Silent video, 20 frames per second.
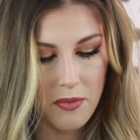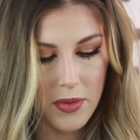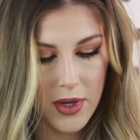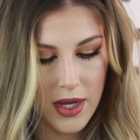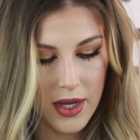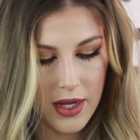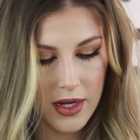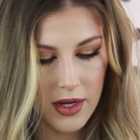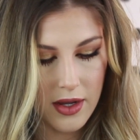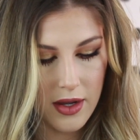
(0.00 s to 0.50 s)

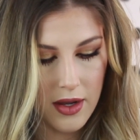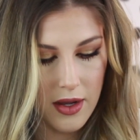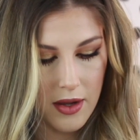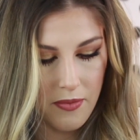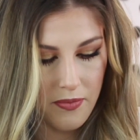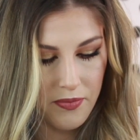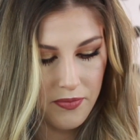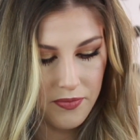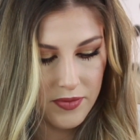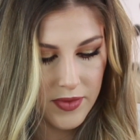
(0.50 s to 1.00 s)
But
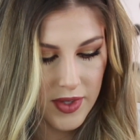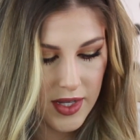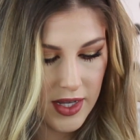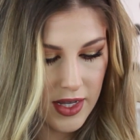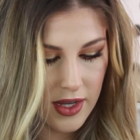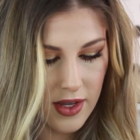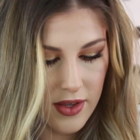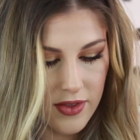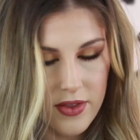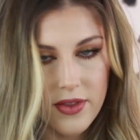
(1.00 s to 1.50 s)
um,
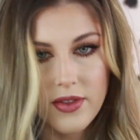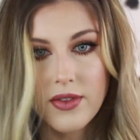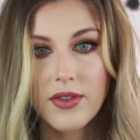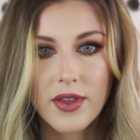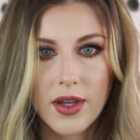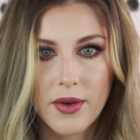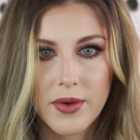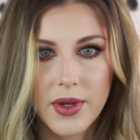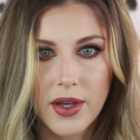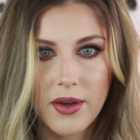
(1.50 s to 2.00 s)

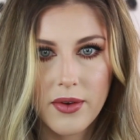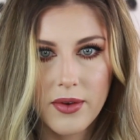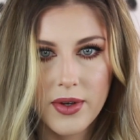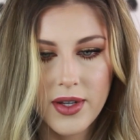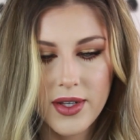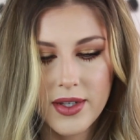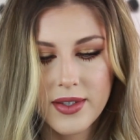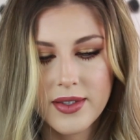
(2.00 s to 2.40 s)
there we go.